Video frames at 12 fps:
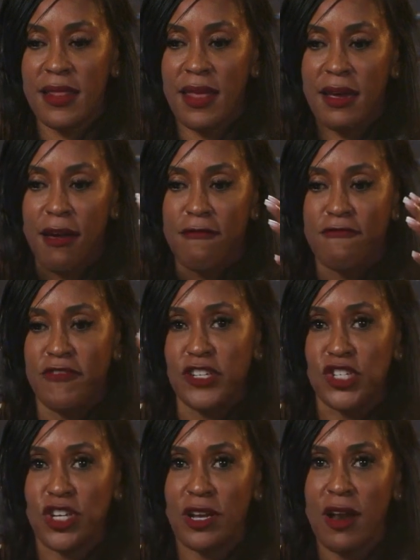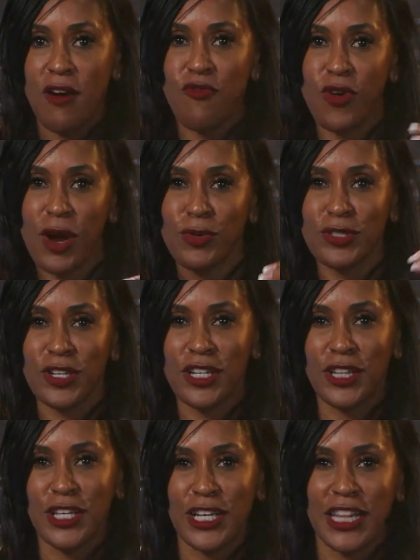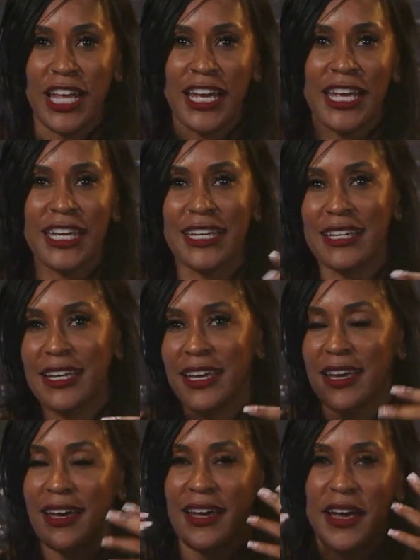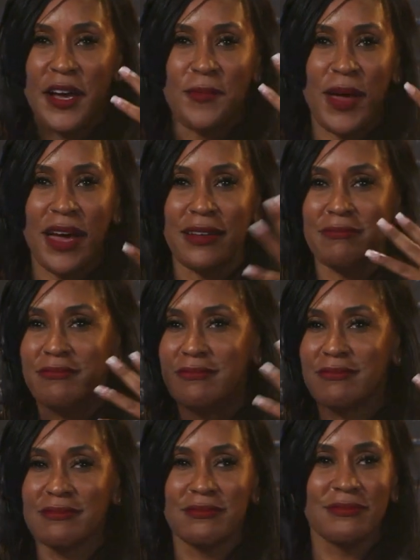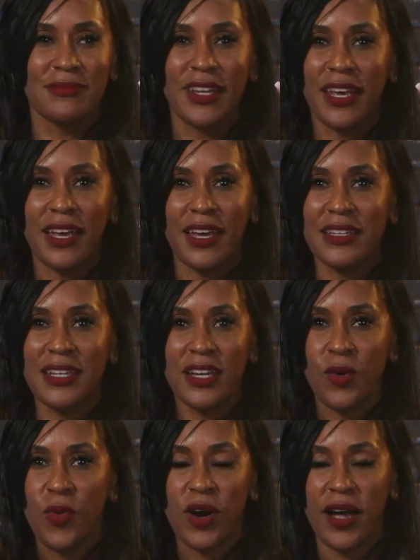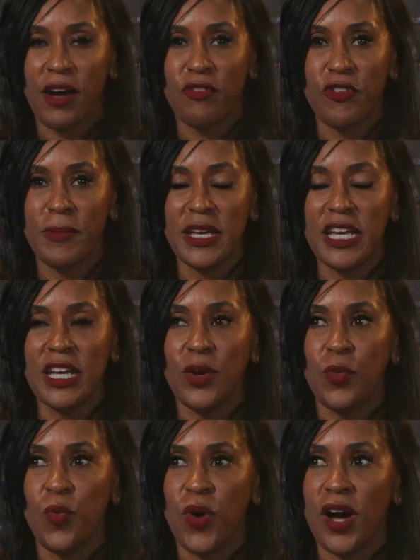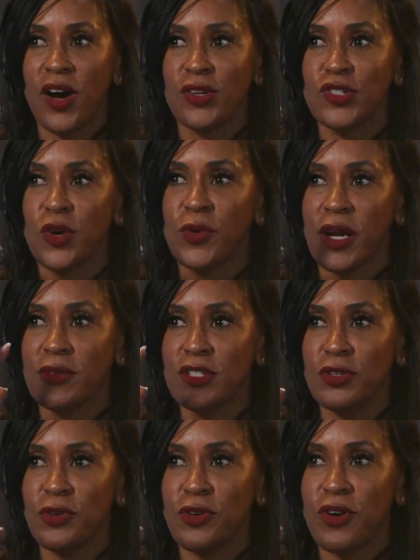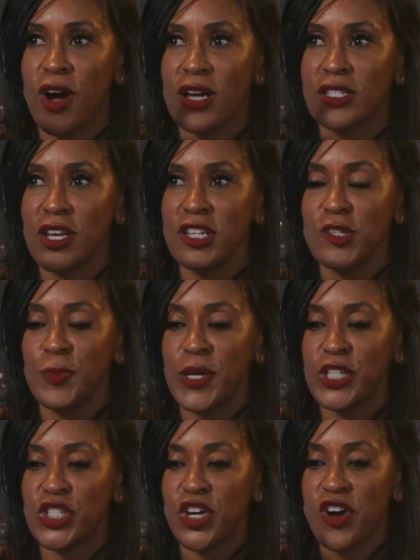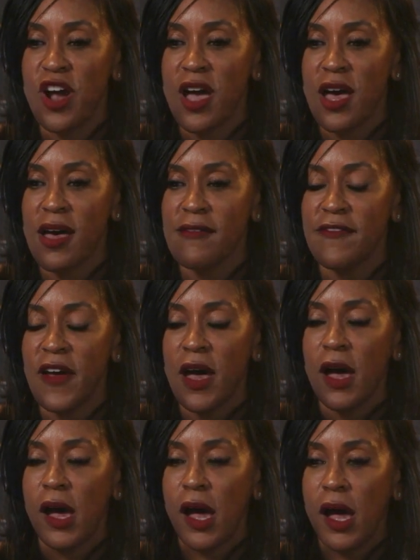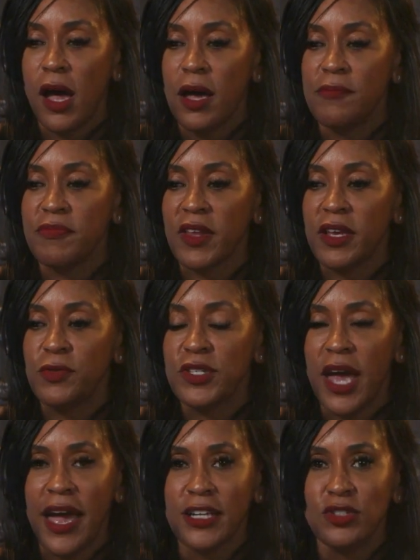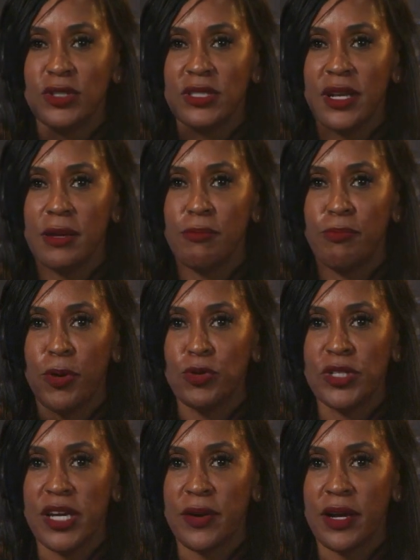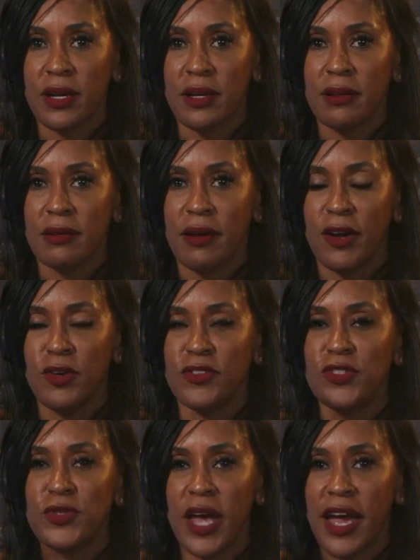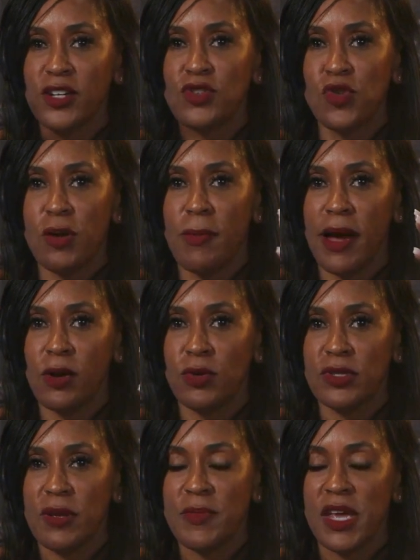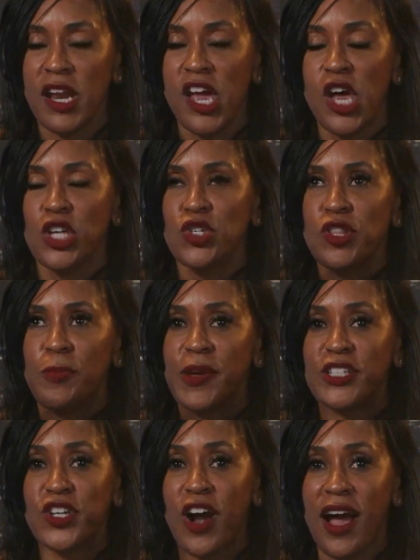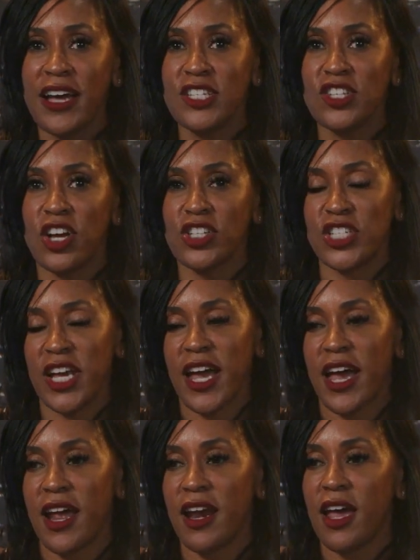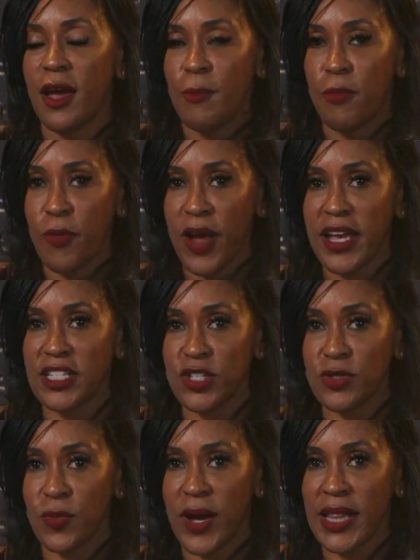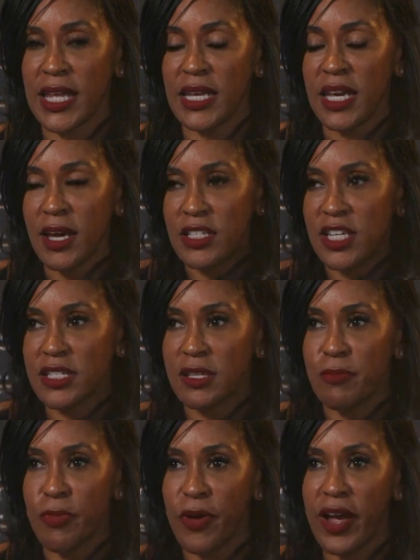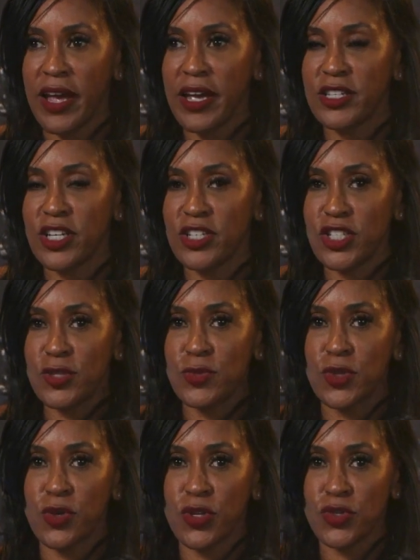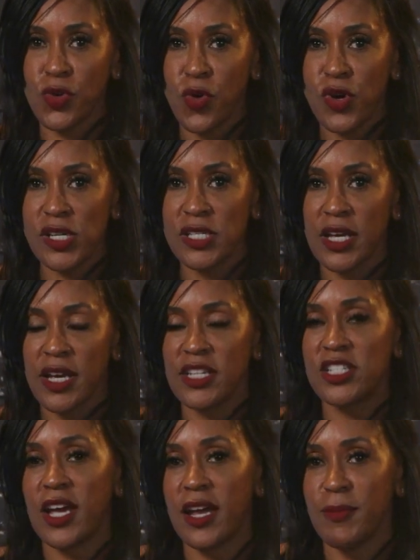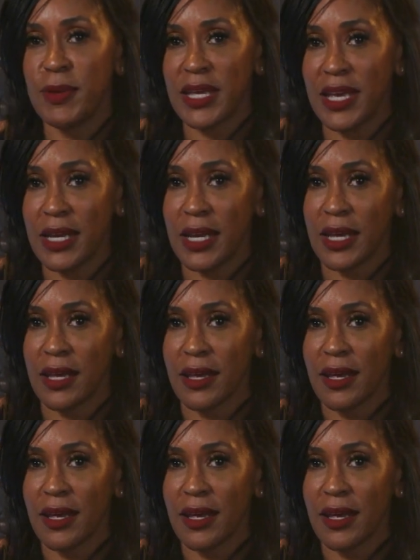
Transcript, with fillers: like a vision of what I was gonna look like, um, I it didn't work out for me. Well, so when I was a little girl, I saw this picture of um, it was an actress named Bo Derek I don't know if she was an actress or a model or something. So the picture I saw, she had braids. She was a white lady. She had some braids and she was on this horse and she had a bikini.